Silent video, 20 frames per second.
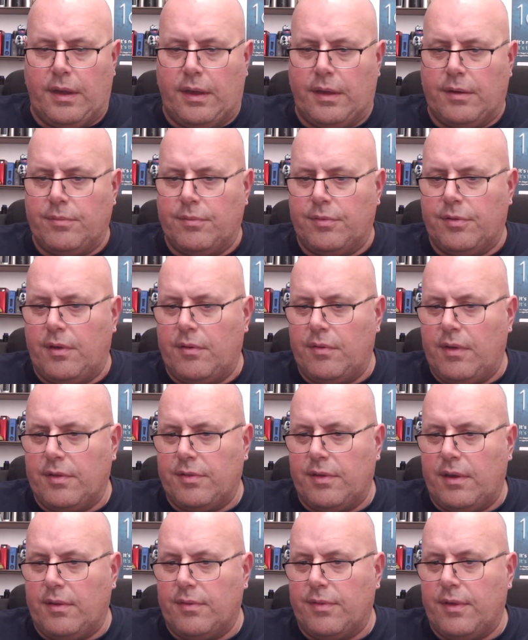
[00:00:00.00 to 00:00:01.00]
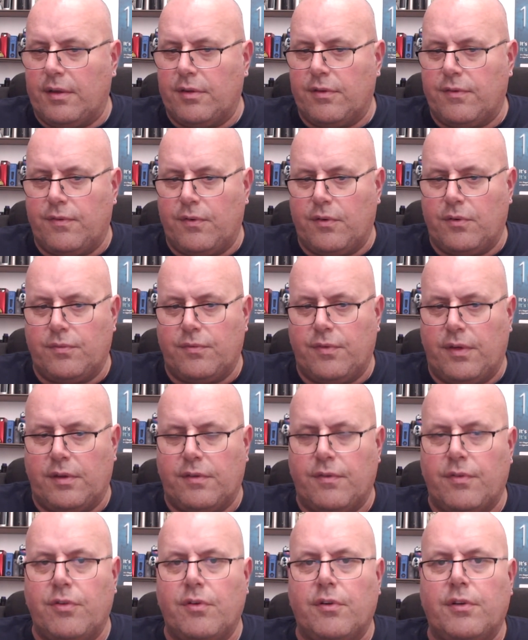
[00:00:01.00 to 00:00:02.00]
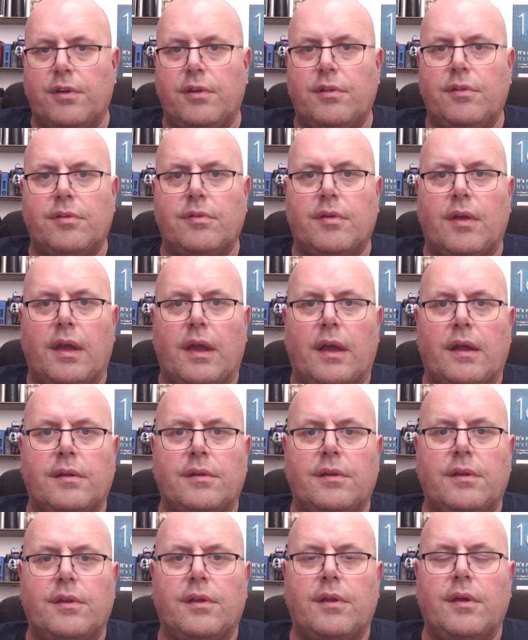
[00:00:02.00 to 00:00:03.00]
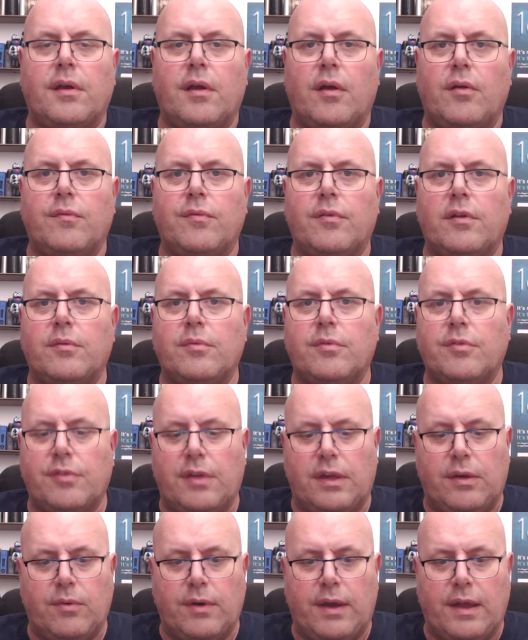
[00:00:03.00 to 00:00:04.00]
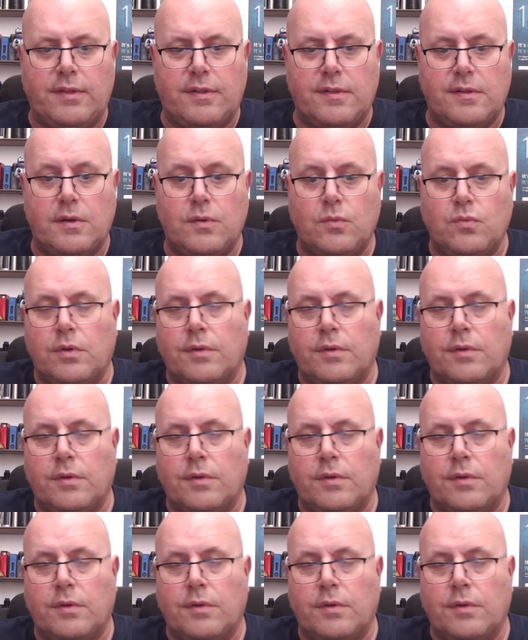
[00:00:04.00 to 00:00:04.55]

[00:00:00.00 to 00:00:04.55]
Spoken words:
So that's it. Thanks for joining us, and hopefully we'll see you again soon.